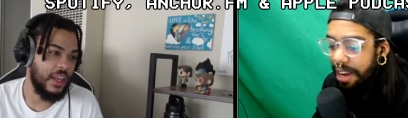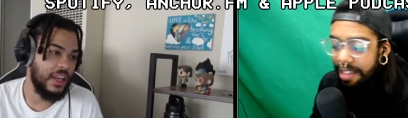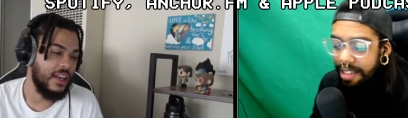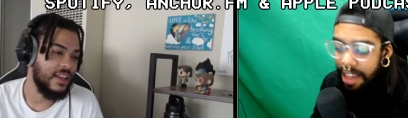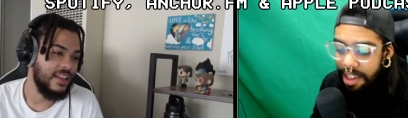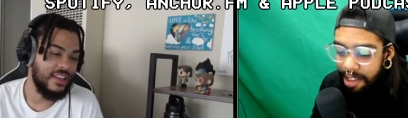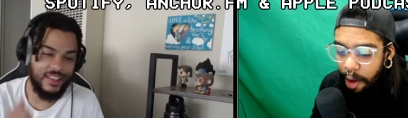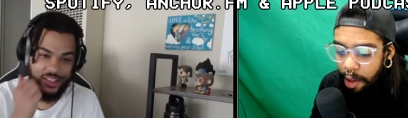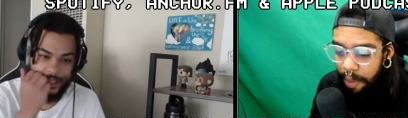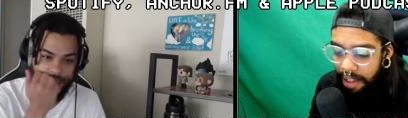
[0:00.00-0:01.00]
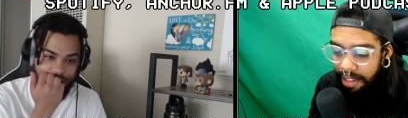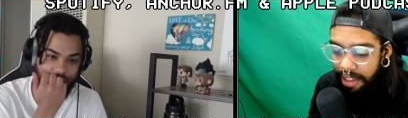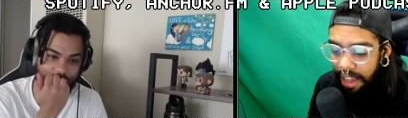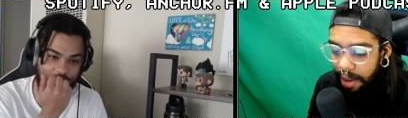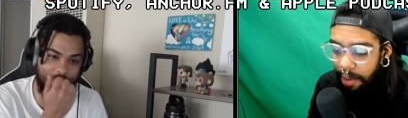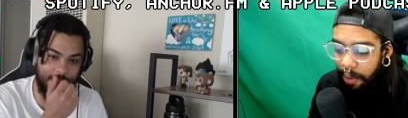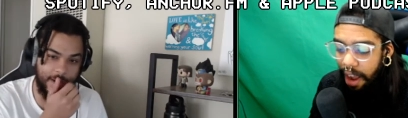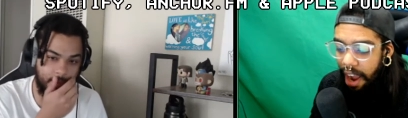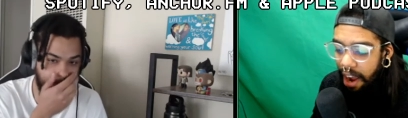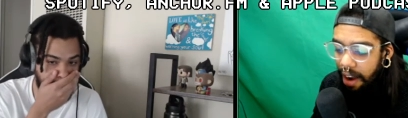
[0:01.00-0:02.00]
Speaker 1: but it just goes back to, like,
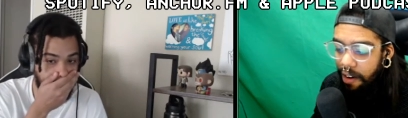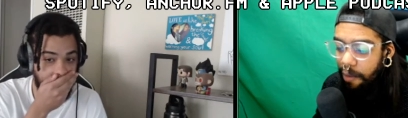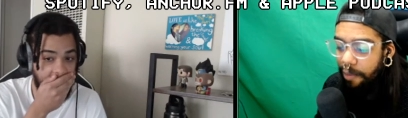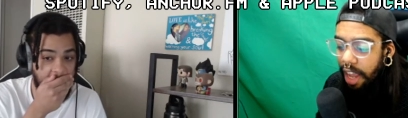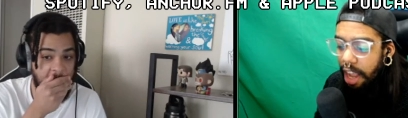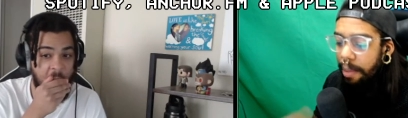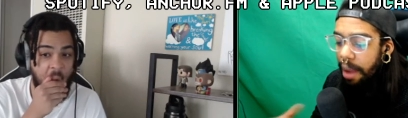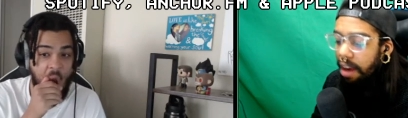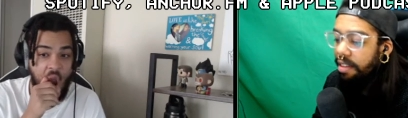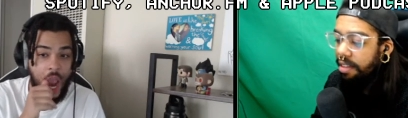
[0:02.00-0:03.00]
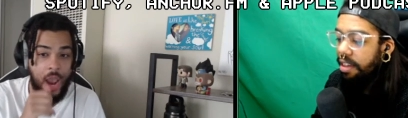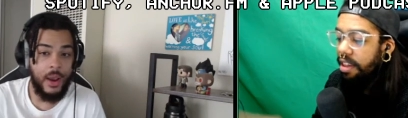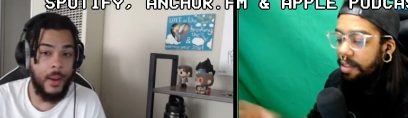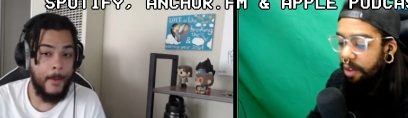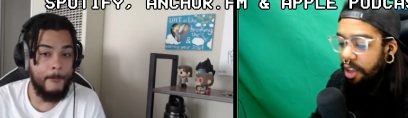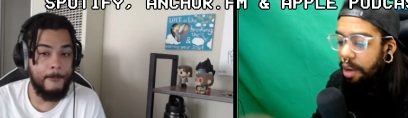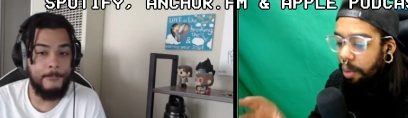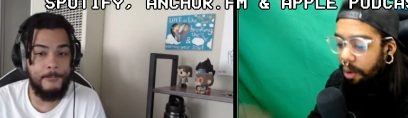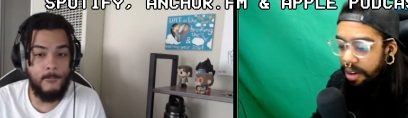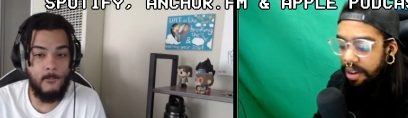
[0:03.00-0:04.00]
how game balance is really
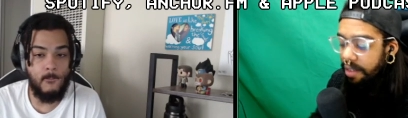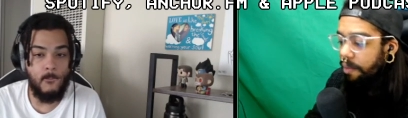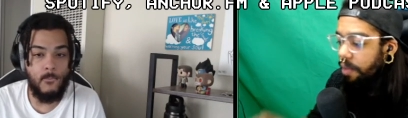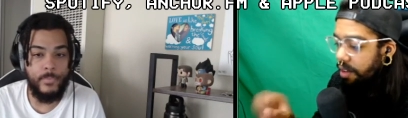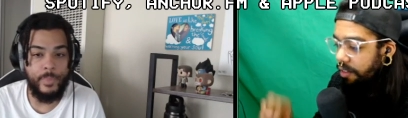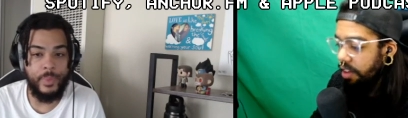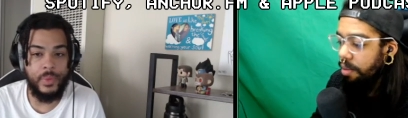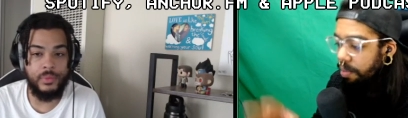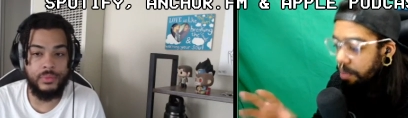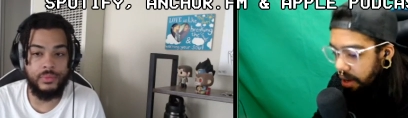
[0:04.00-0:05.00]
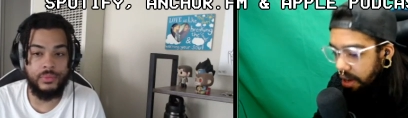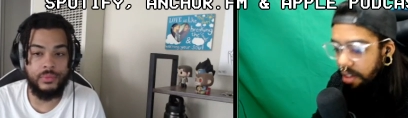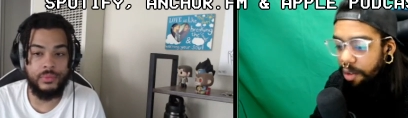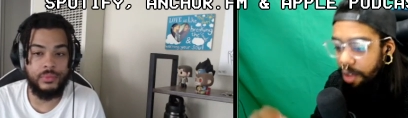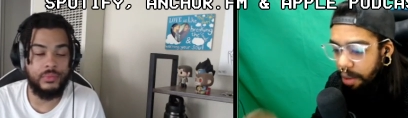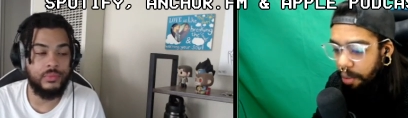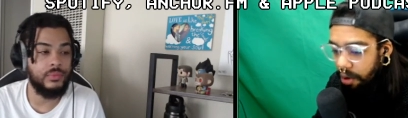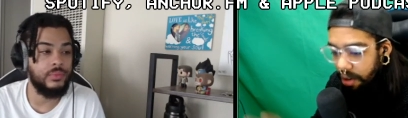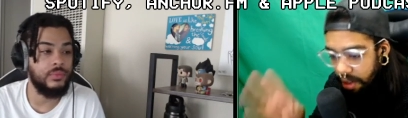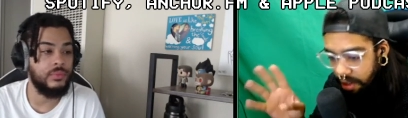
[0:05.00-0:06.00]
important. Fixing bugs is really
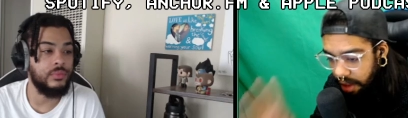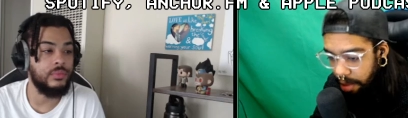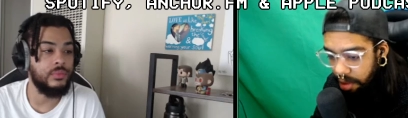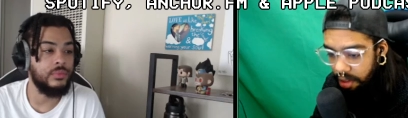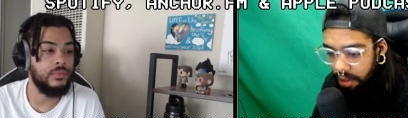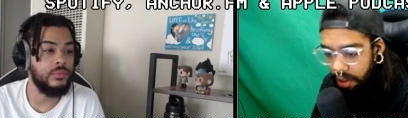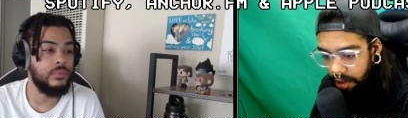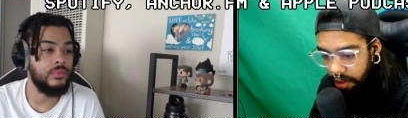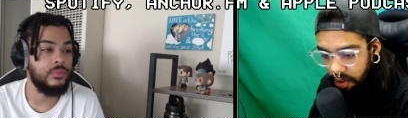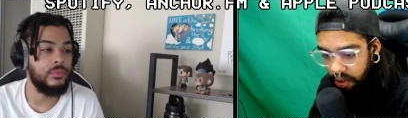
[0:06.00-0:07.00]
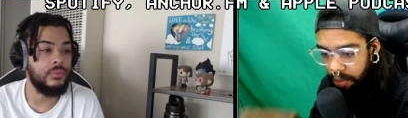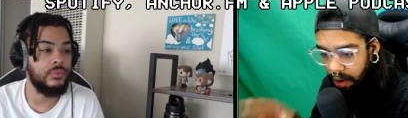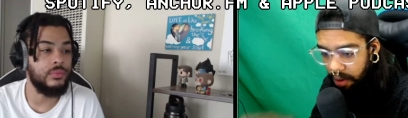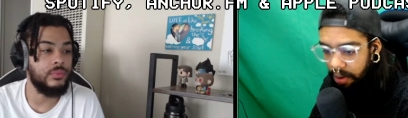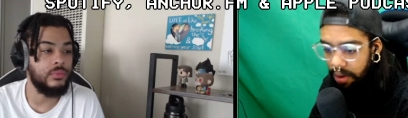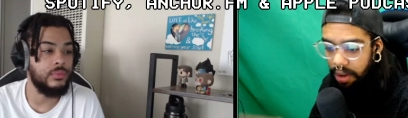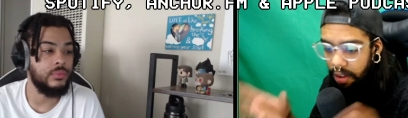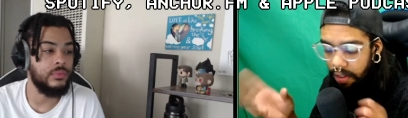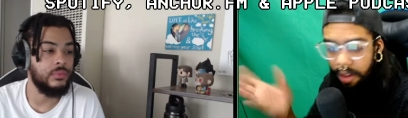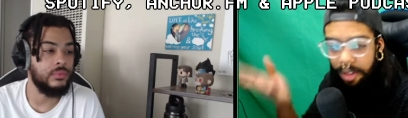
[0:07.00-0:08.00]
important as the games as a service model.
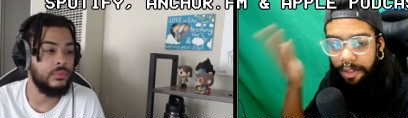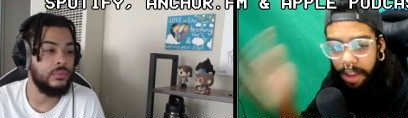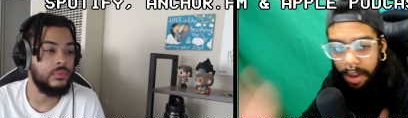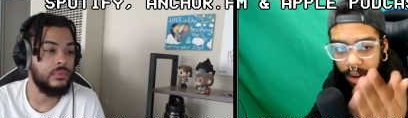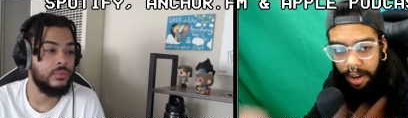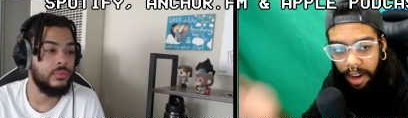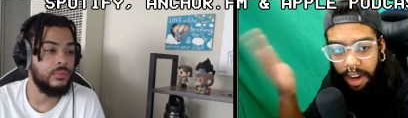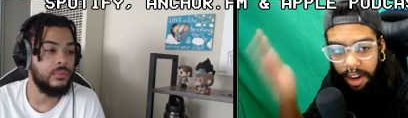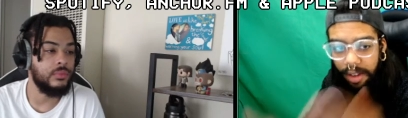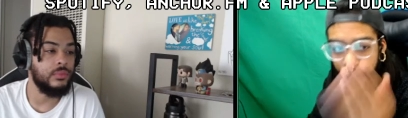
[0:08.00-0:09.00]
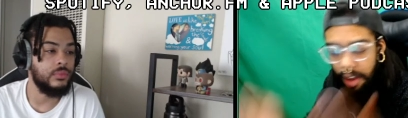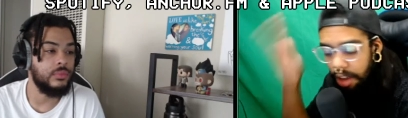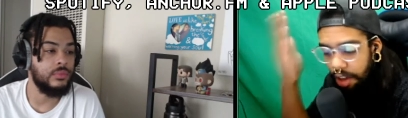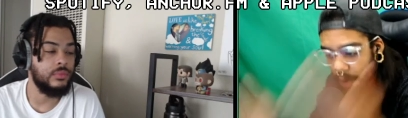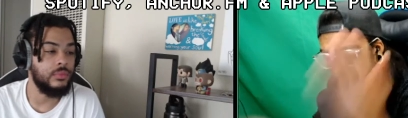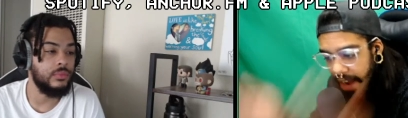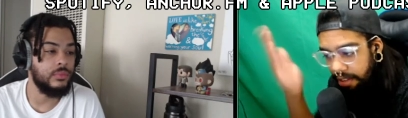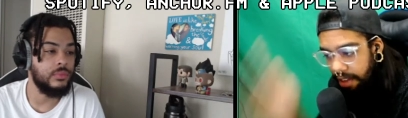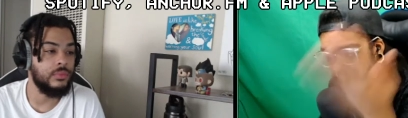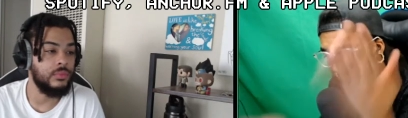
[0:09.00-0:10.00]
There's a failure of QA
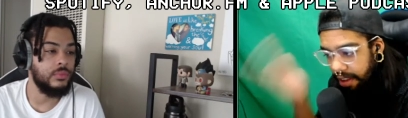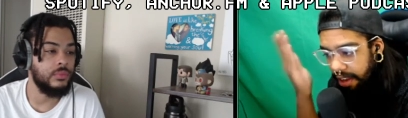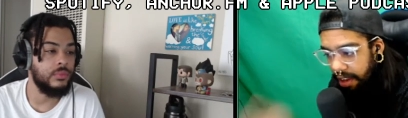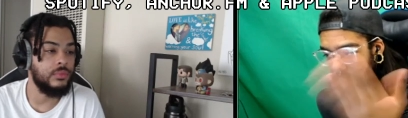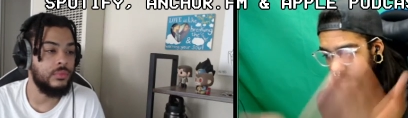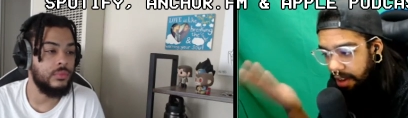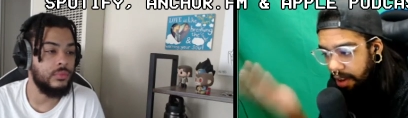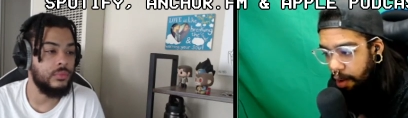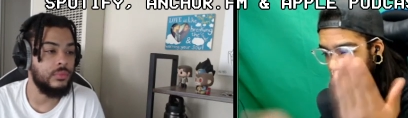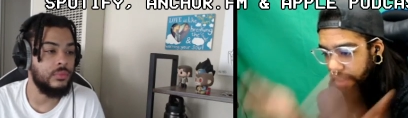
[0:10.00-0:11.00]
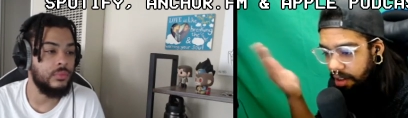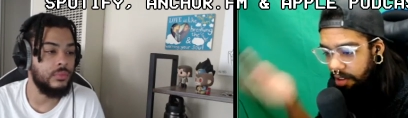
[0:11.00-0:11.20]
testing, but